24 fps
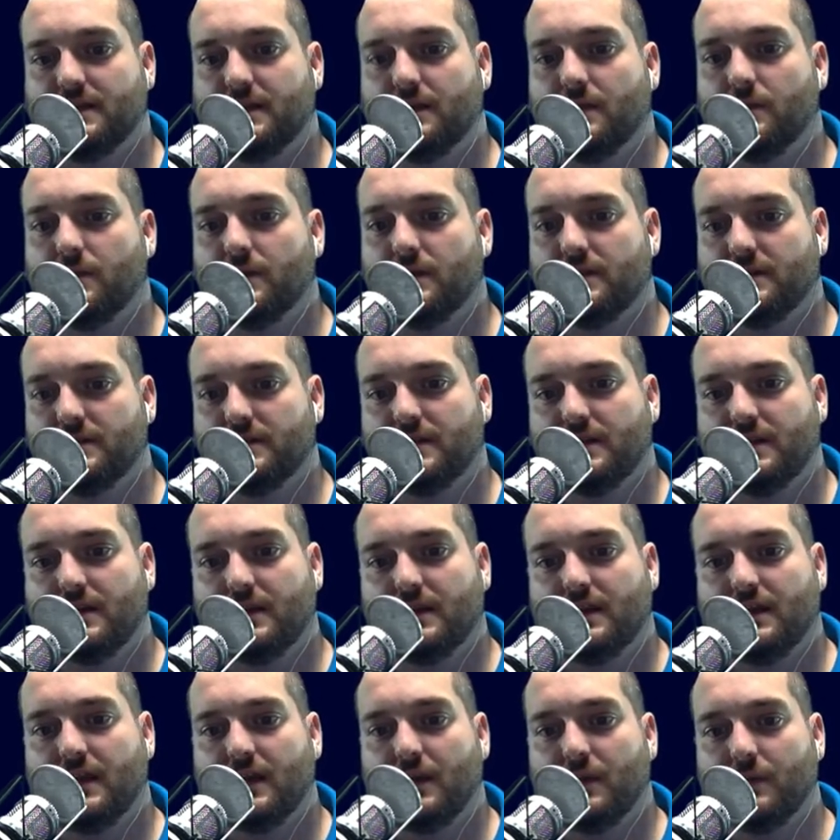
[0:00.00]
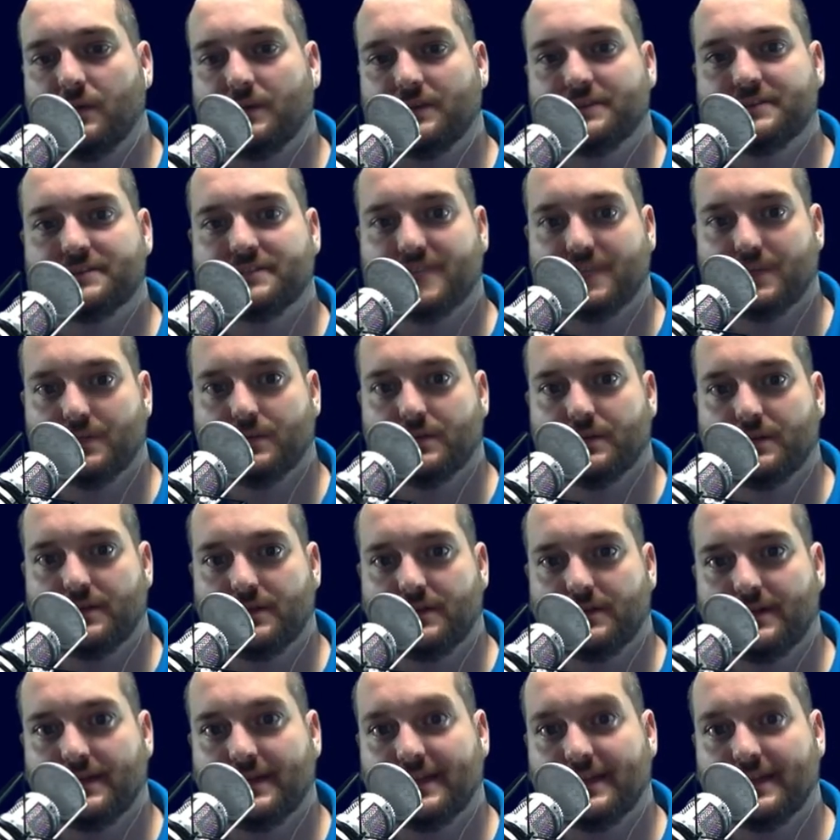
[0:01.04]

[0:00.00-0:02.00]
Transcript: I want to I want to share with you.